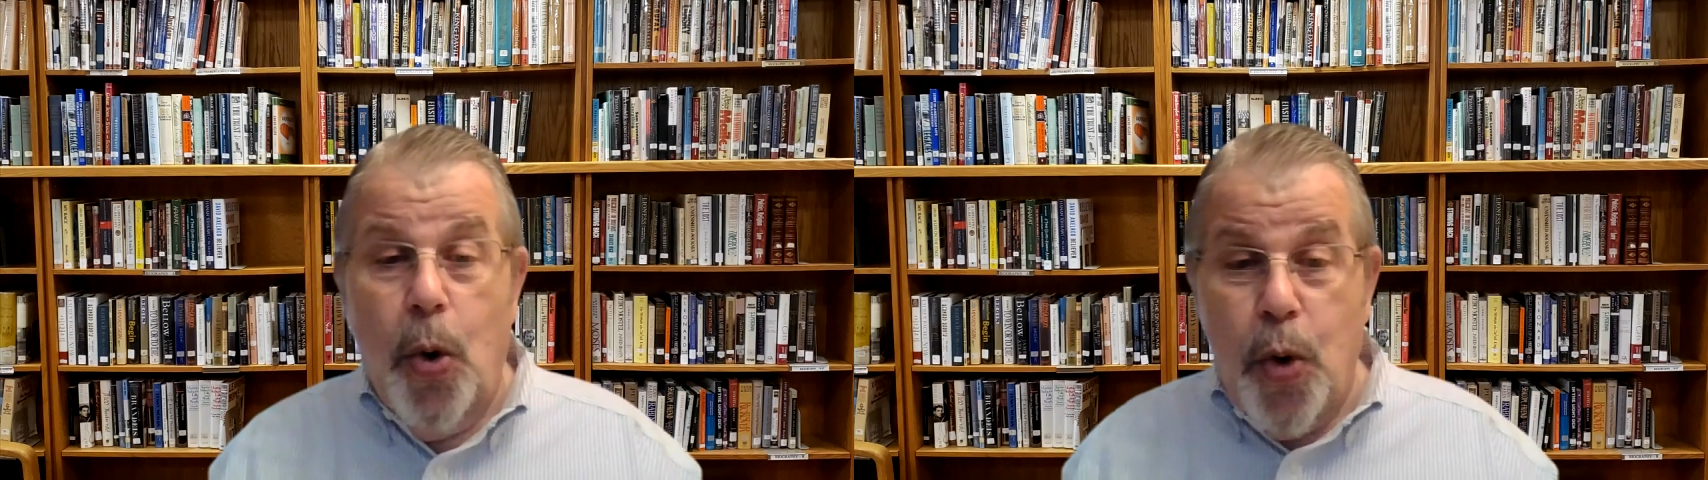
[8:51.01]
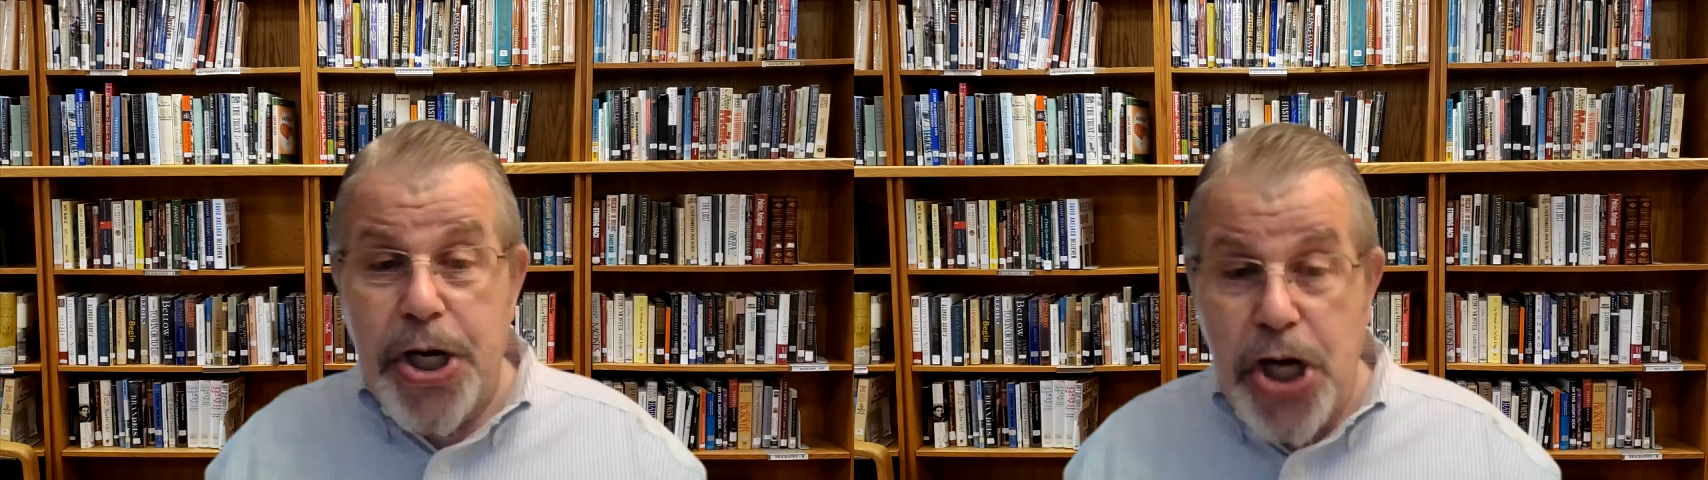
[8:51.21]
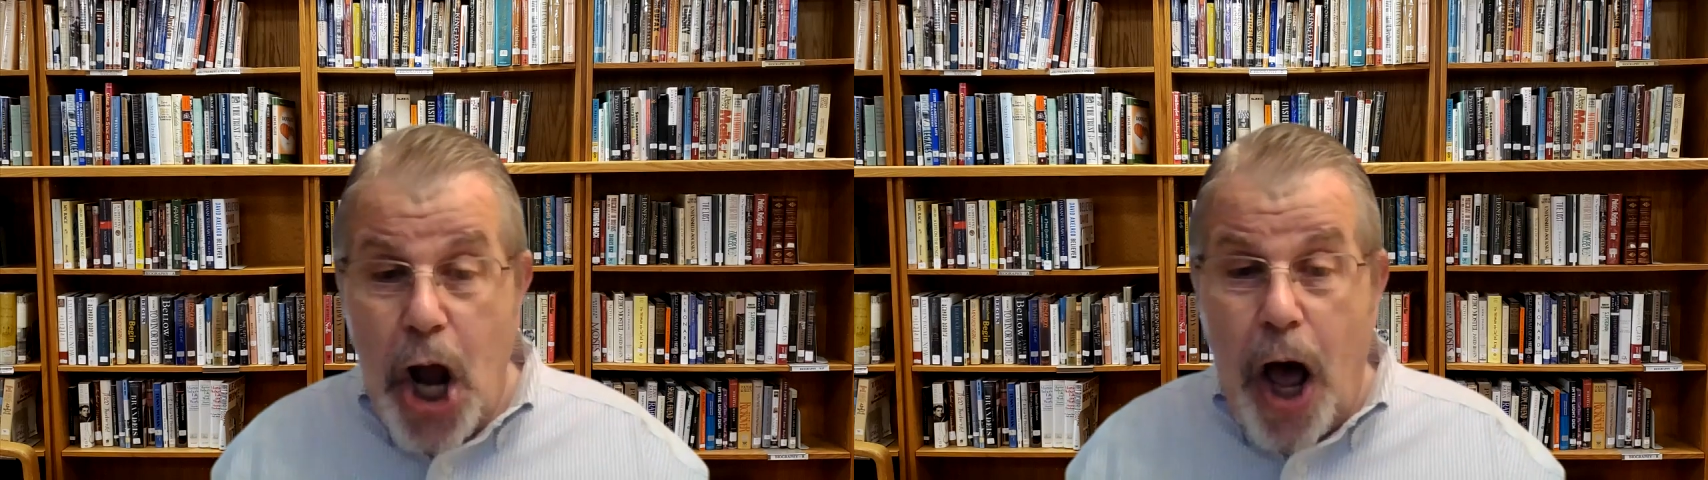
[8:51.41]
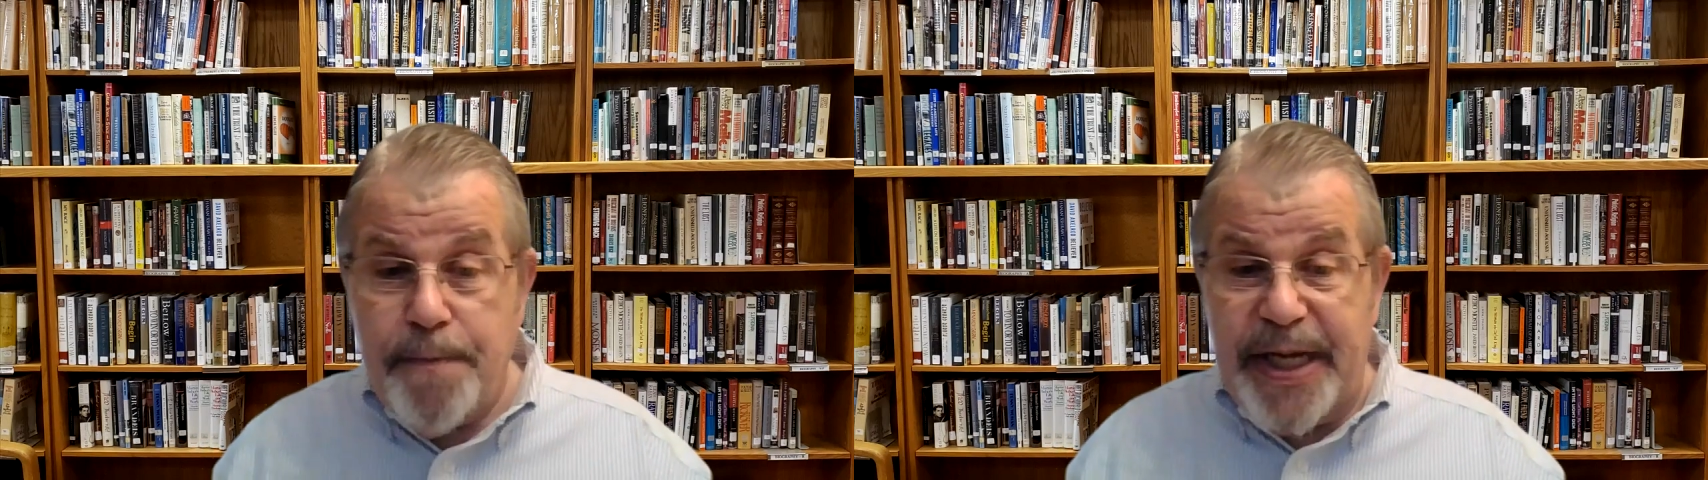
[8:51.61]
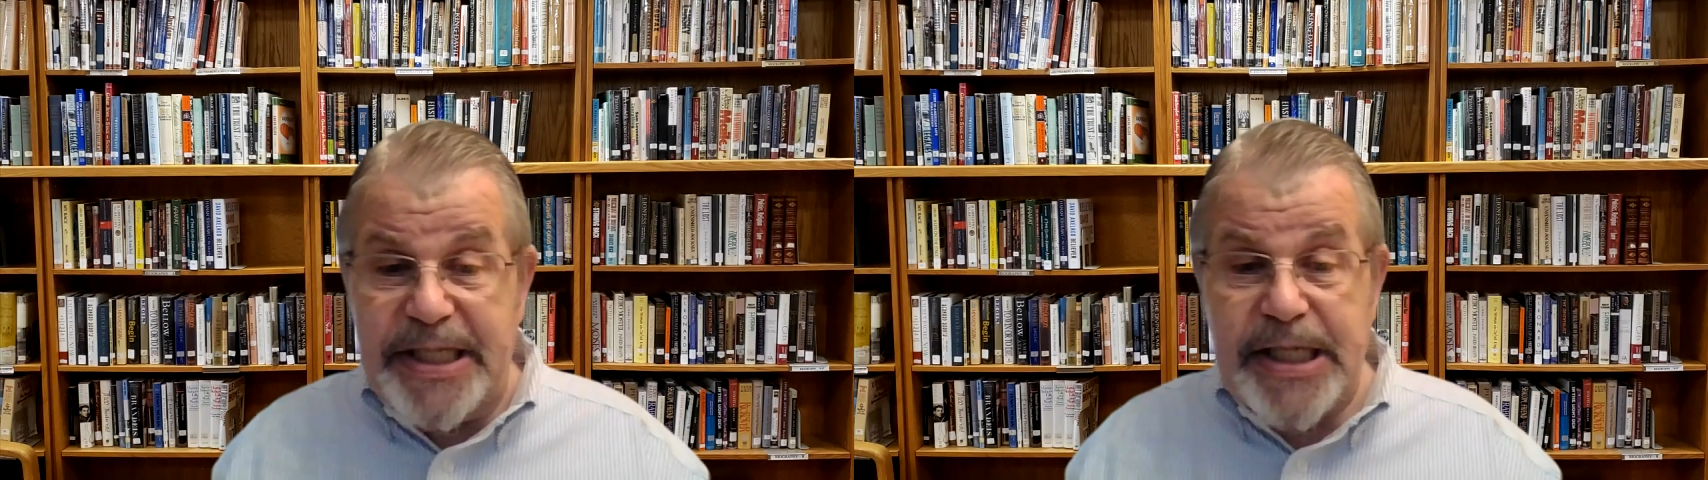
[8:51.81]
would
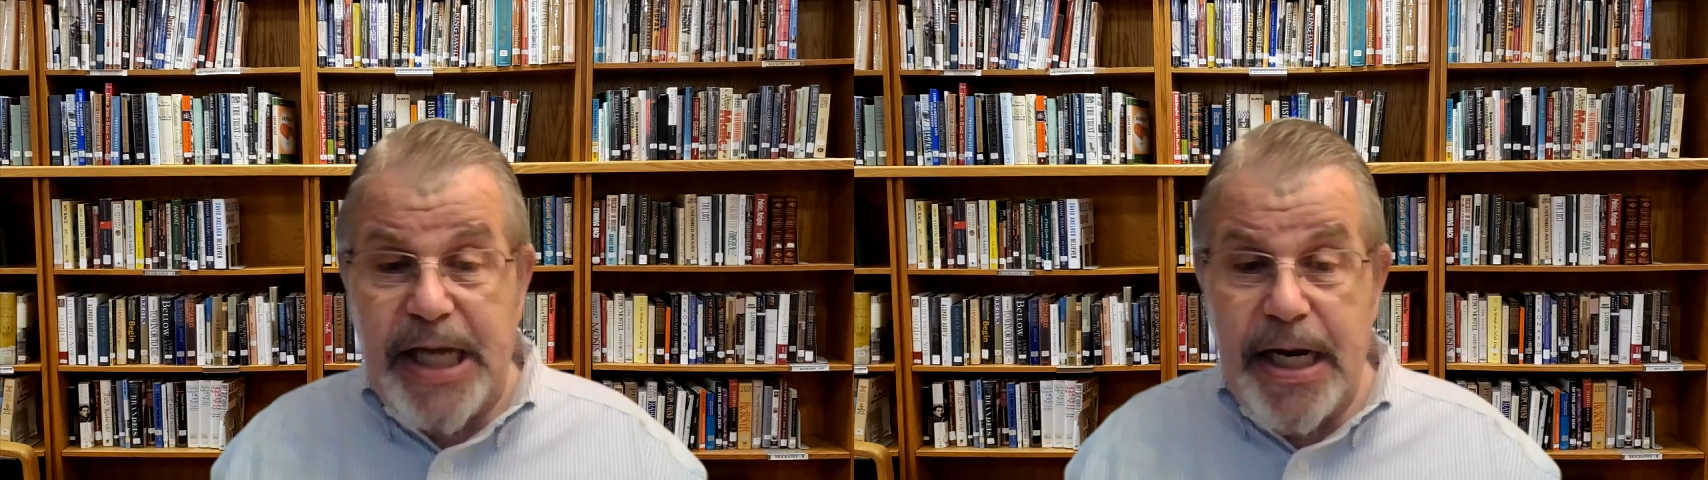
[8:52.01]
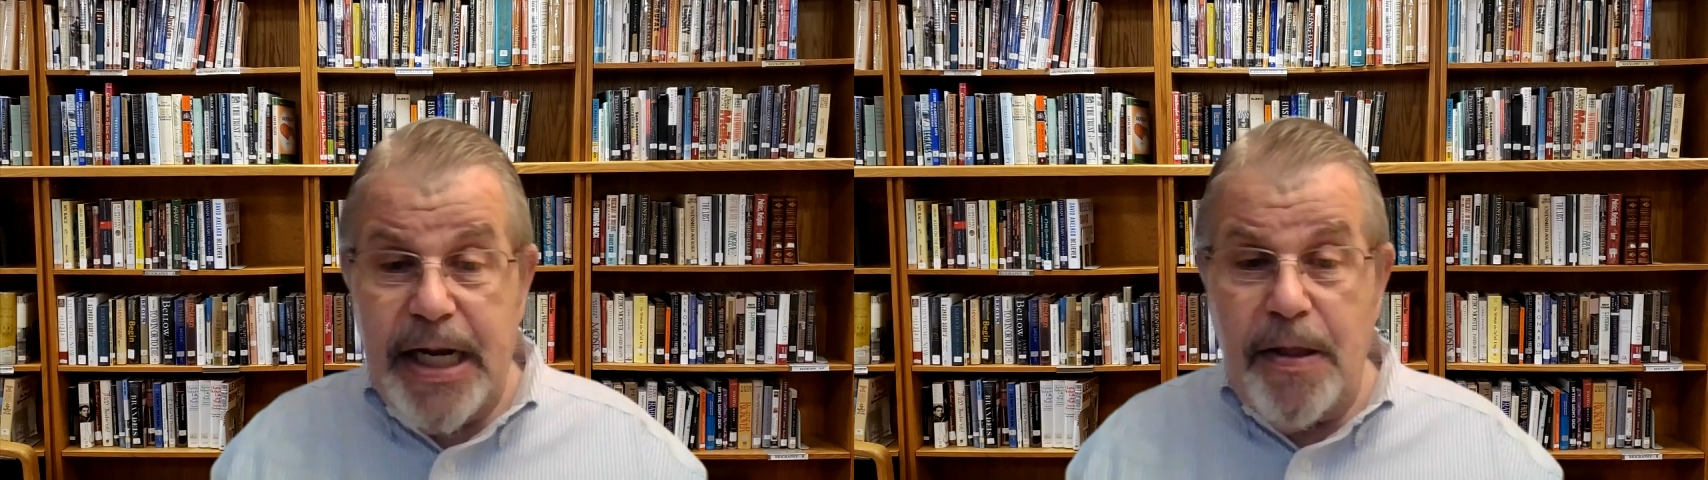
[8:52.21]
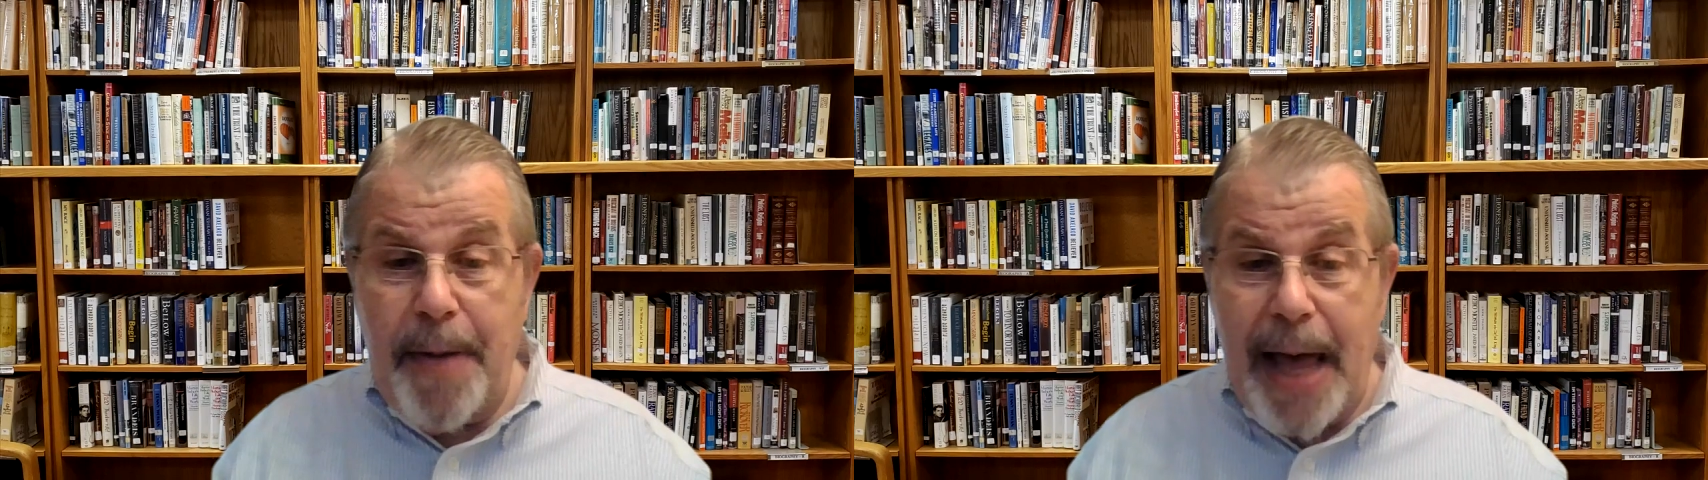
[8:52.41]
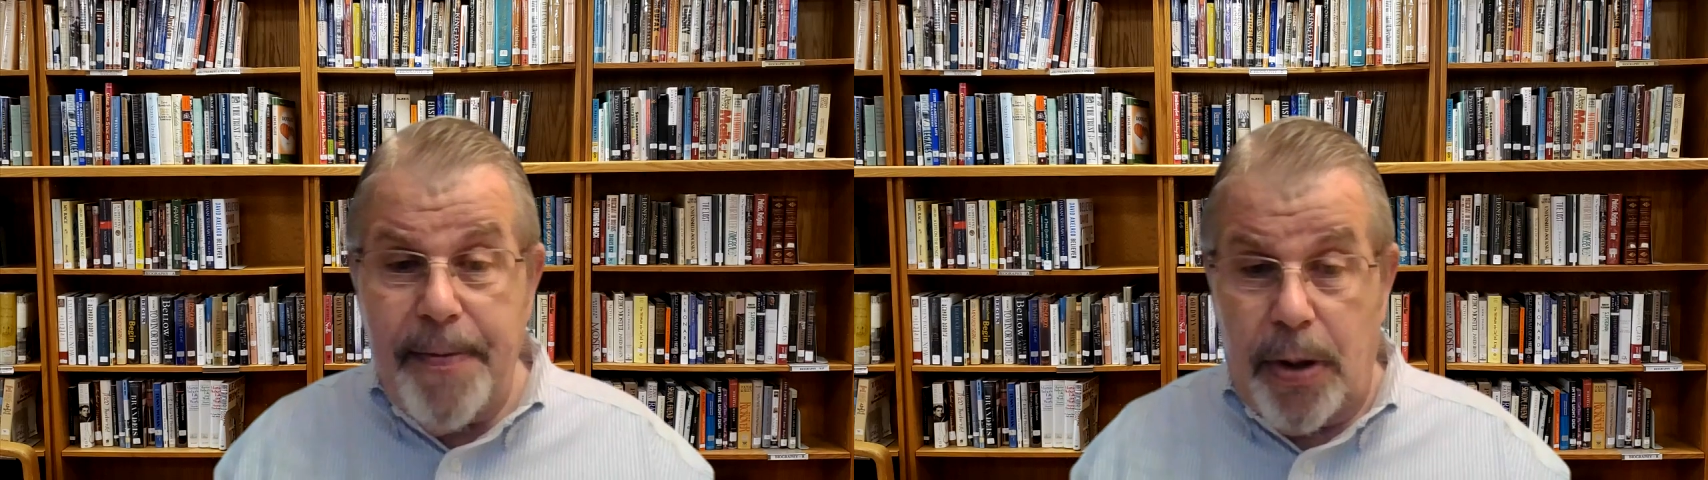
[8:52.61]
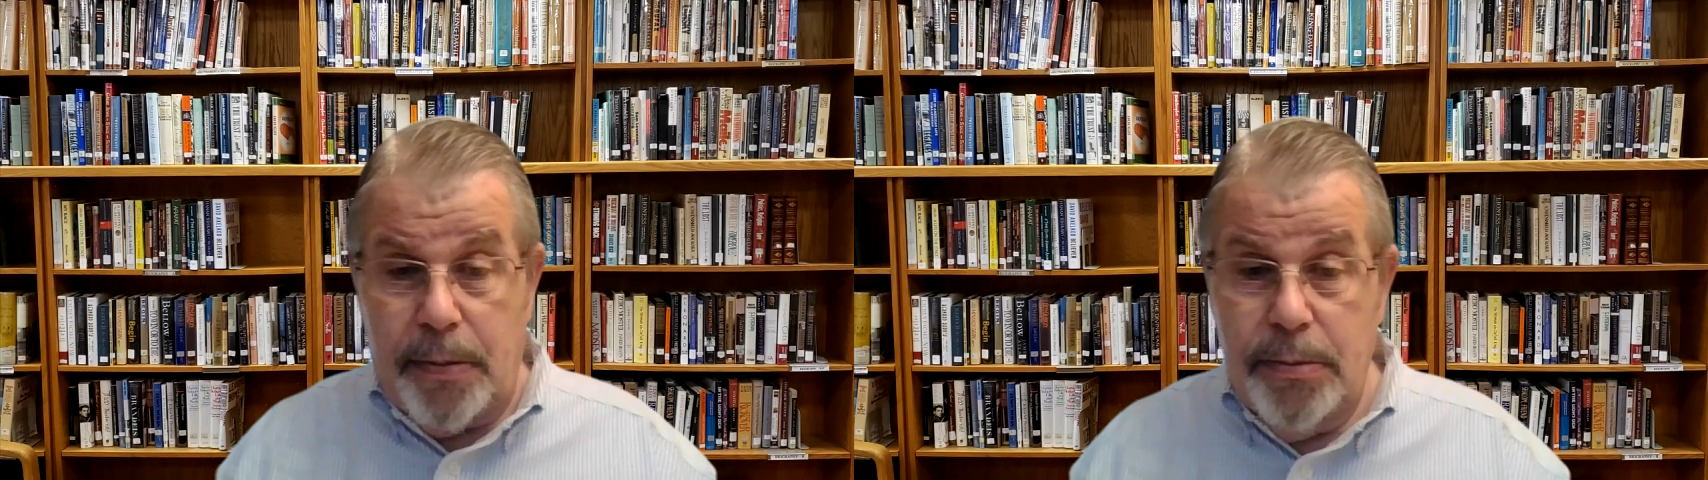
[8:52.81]
not be studying the
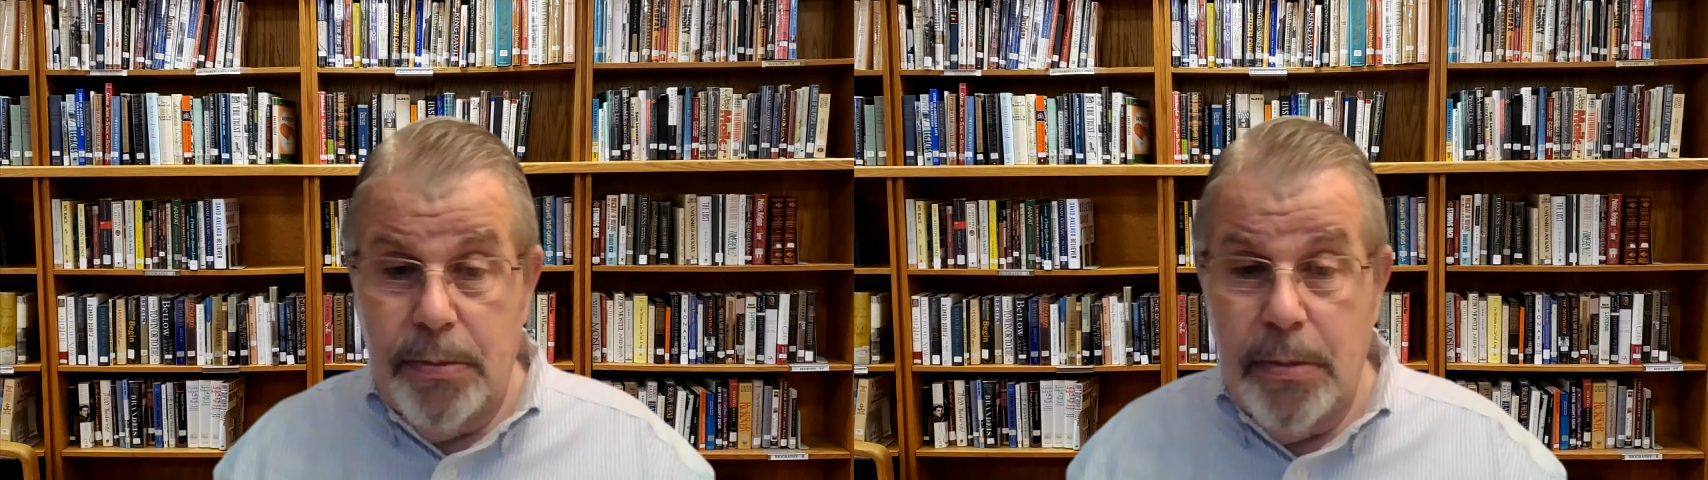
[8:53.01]
Bible.